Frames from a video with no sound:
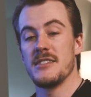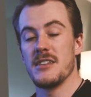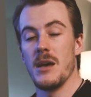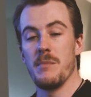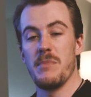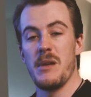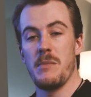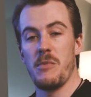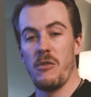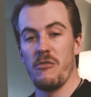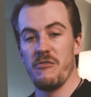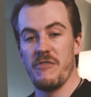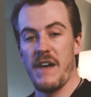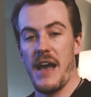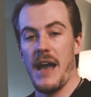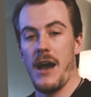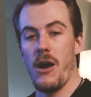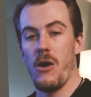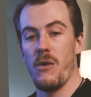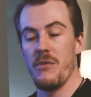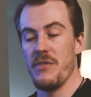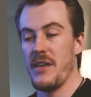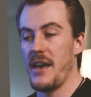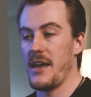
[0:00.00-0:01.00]
Some people
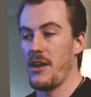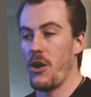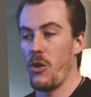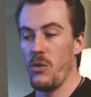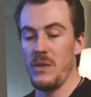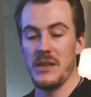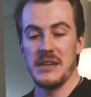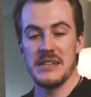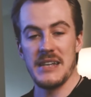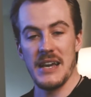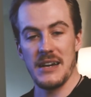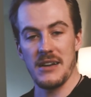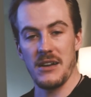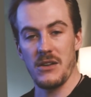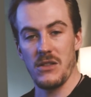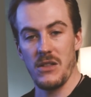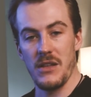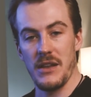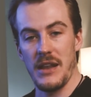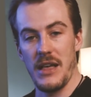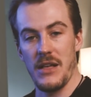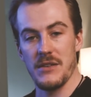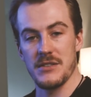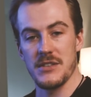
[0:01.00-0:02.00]
vow that only technical
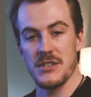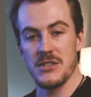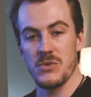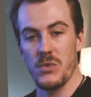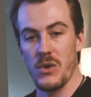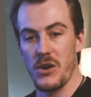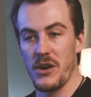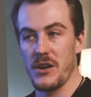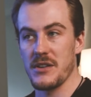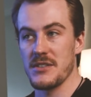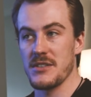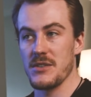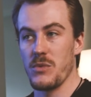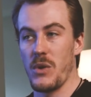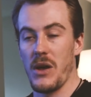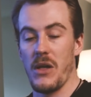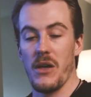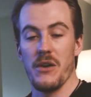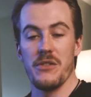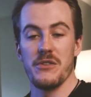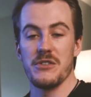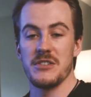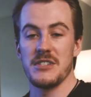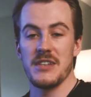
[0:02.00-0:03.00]
analysis works, while
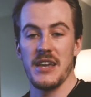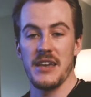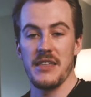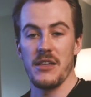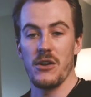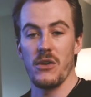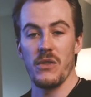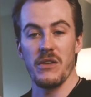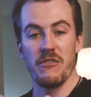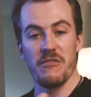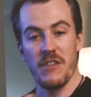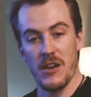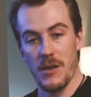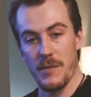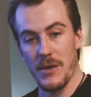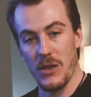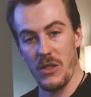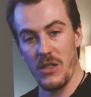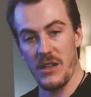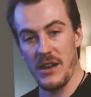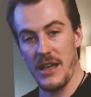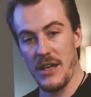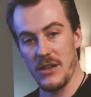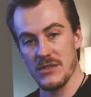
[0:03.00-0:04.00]
others say that only
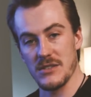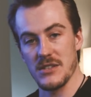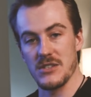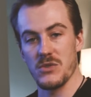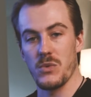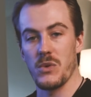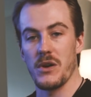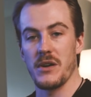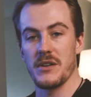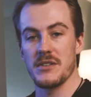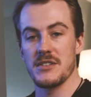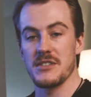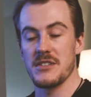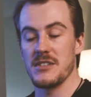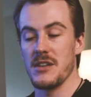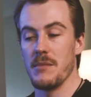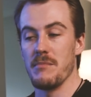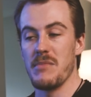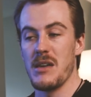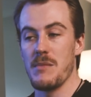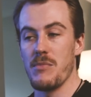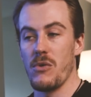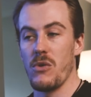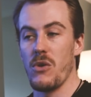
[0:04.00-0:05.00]
fundamental analysis works.
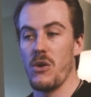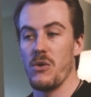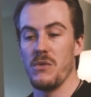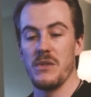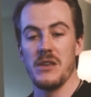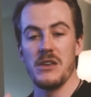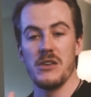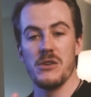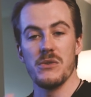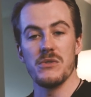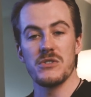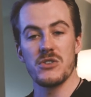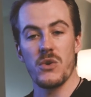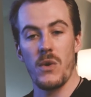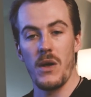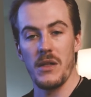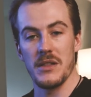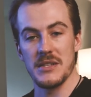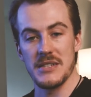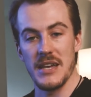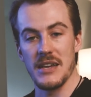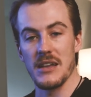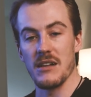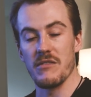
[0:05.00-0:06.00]
Some people only use
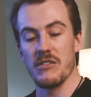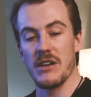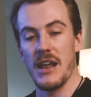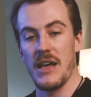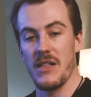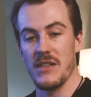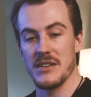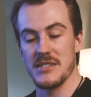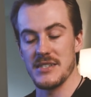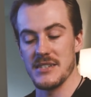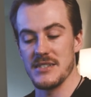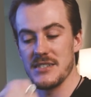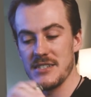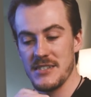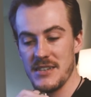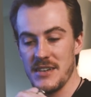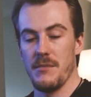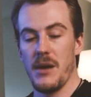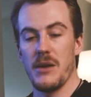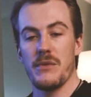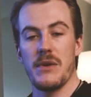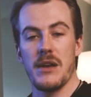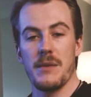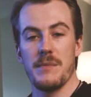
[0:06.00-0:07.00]
qualitative analysis.
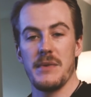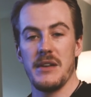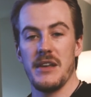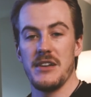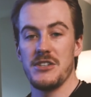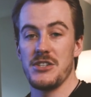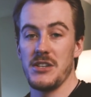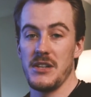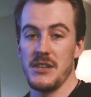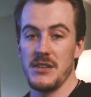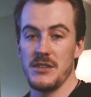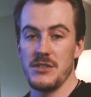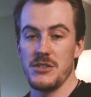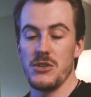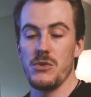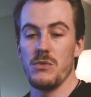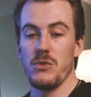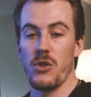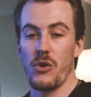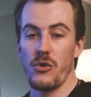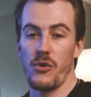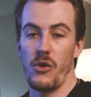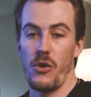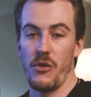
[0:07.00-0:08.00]
My recommendation is you
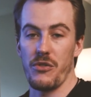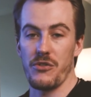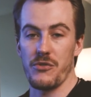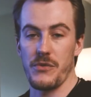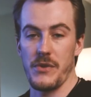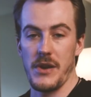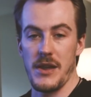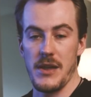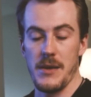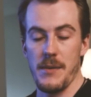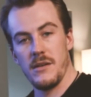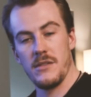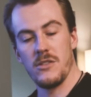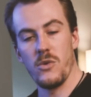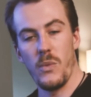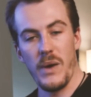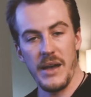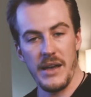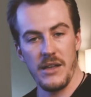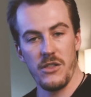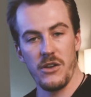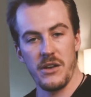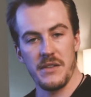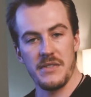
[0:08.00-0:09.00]
learn all 3. The
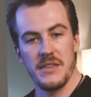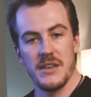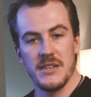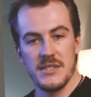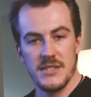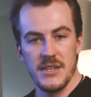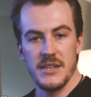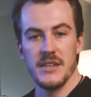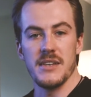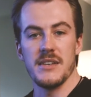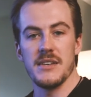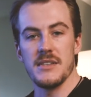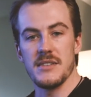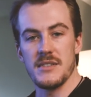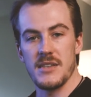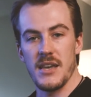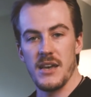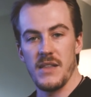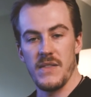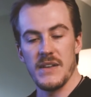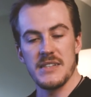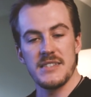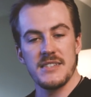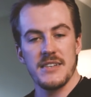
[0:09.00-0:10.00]
way I look at this is,
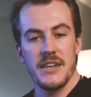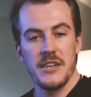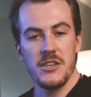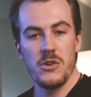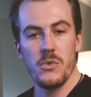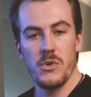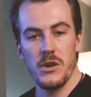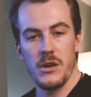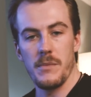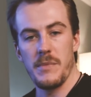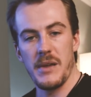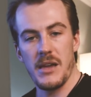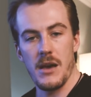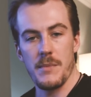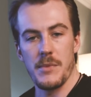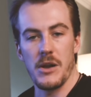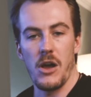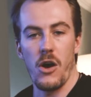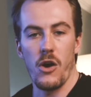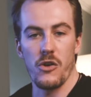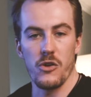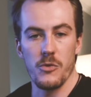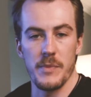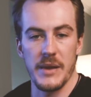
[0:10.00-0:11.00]
let's say you wanted to become an
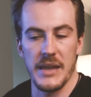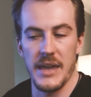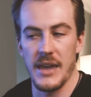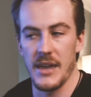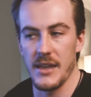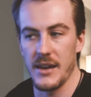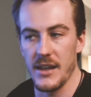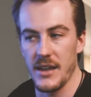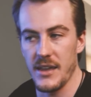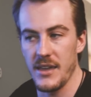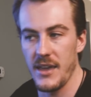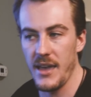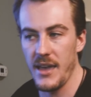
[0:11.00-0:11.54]
auto mechanic,